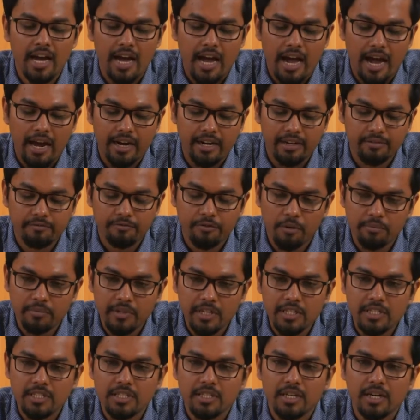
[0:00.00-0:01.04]
and from
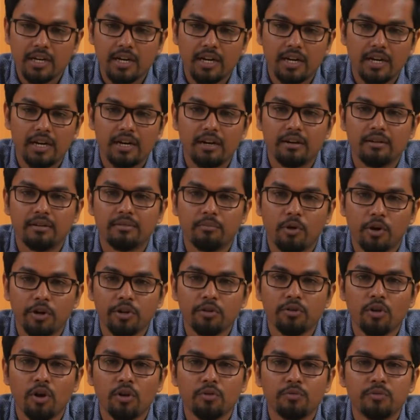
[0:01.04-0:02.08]
this
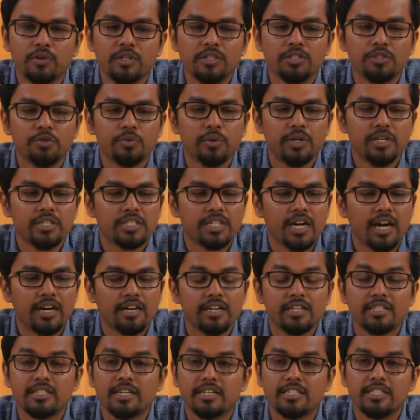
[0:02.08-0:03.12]
module onwards, we'll start
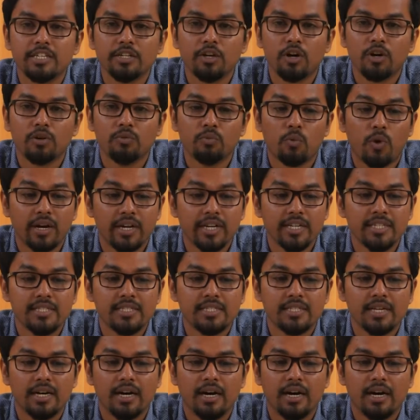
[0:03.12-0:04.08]
discussing on what is